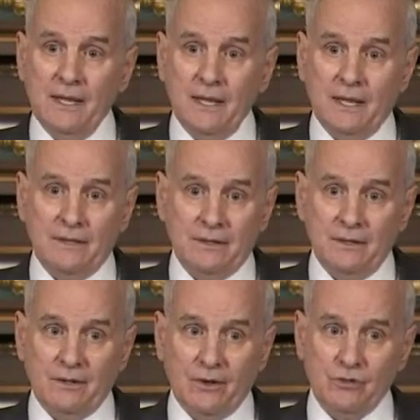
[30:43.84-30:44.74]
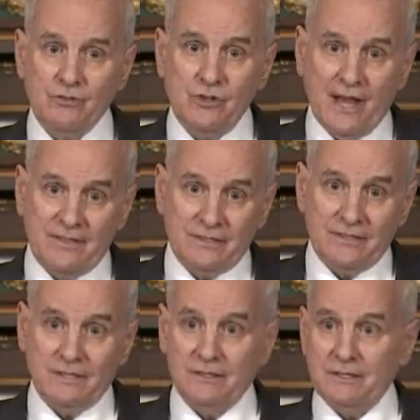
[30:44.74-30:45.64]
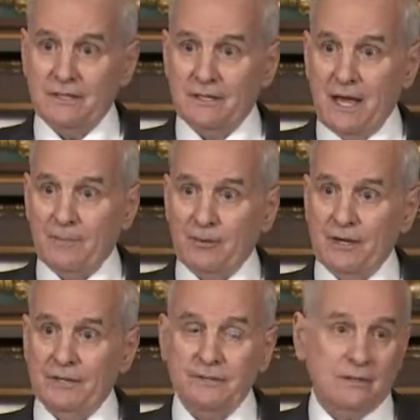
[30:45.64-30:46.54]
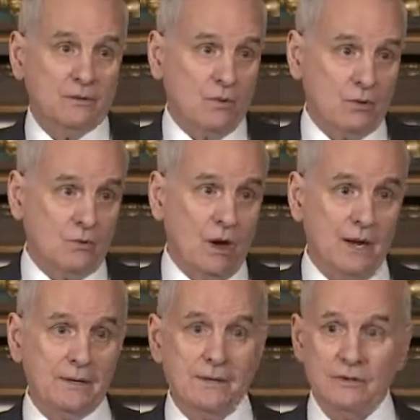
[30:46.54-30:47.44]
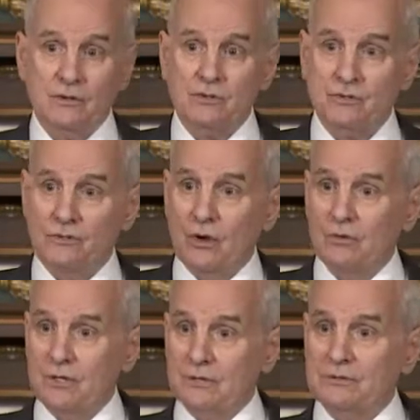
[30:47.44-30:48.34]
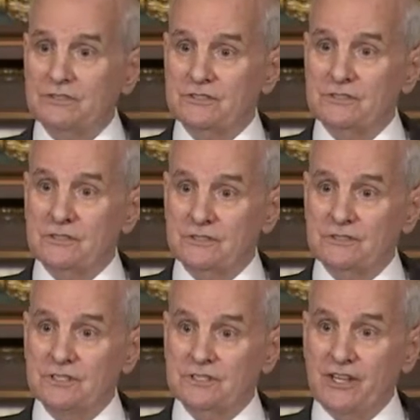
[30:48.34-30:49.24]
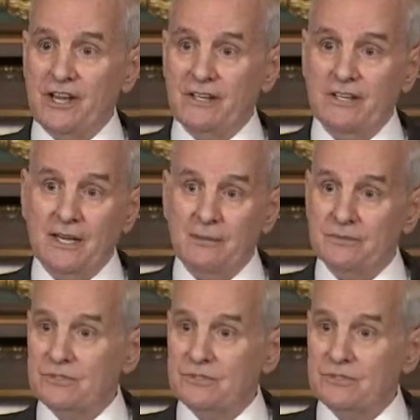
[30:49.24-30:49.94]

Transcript: And those who have it can operate worldwide, and those who don't are seriously handicapped.